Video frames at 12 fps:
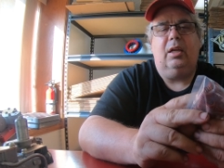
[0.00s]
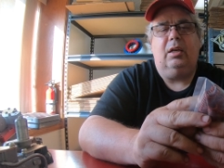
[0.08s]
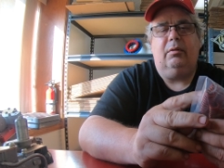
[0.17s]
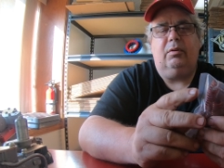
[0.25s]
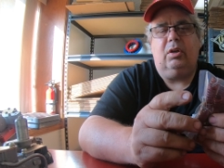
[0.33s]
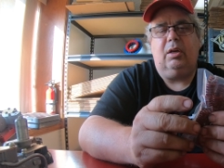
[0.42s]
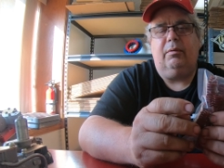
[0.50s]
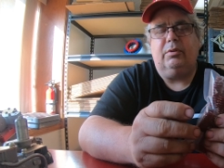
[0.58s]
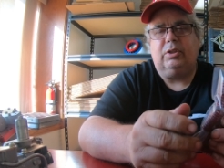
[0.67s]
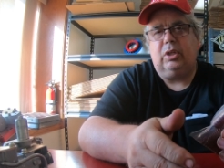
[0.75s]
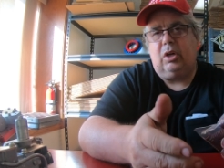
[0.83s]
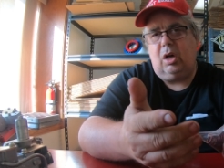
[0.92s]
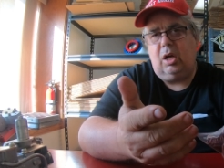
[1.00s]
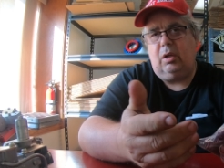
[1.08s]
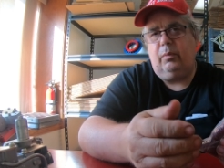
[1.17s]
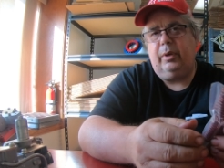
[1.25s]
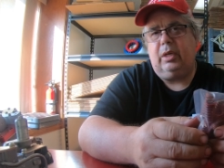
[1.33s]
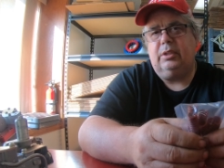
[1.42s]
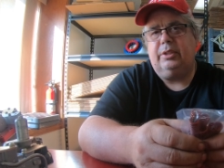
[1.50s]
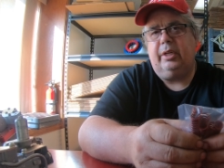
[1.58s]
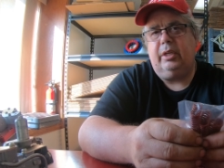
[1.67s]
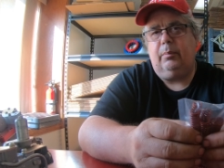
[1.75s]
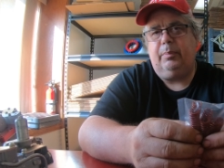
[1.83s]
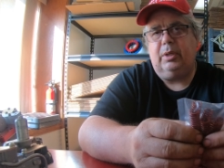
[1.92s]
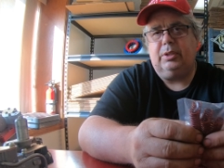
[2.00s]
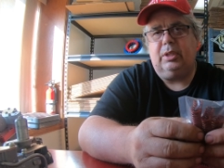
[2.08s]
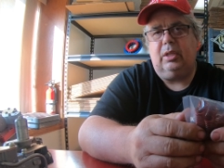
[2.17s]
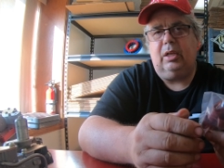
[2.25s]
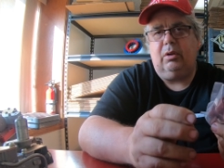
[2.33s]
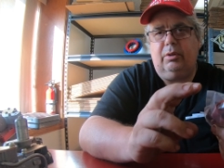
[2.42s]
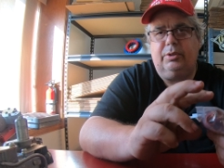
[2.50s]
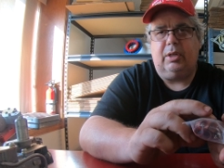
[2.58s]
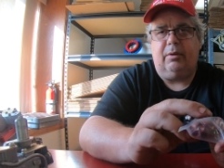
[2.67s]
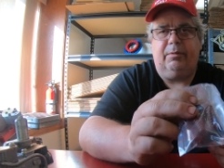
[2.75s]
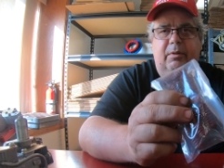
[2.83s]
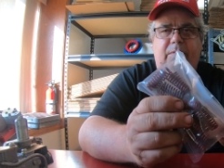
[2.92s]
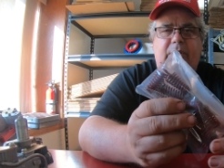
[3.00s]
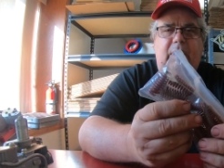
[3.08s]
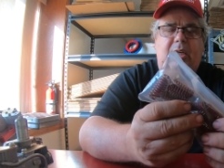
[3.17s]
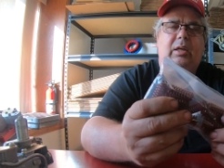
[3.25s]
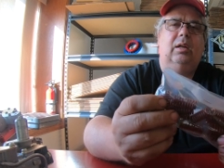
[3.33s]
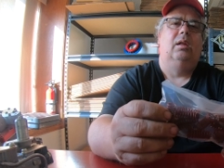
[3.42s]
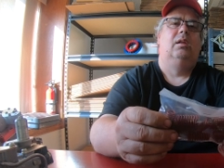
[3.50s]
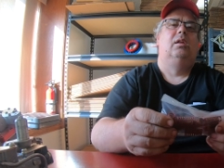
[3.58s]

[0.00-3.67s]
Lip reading: then if you give us a call, we can sell you a piston that holds all 15.